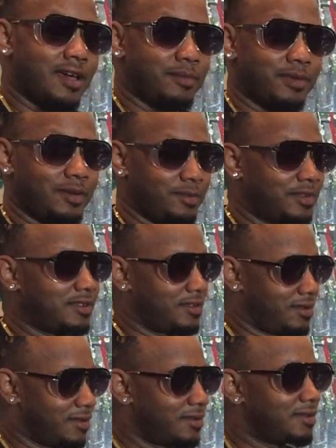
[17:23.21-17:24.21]
But I grew
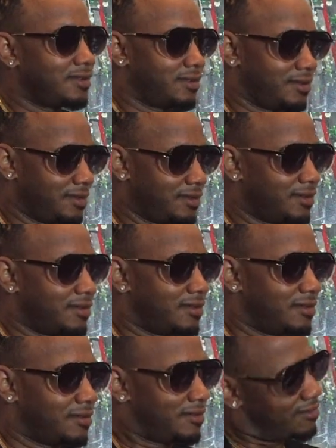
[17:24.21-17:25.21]
out of Eminem.
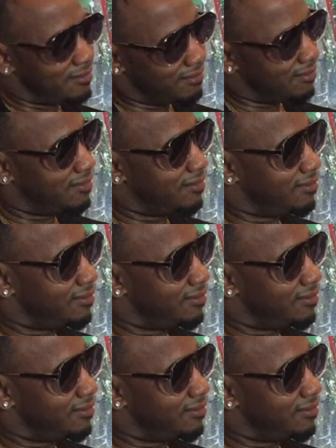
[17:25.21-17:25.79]
You know what I'm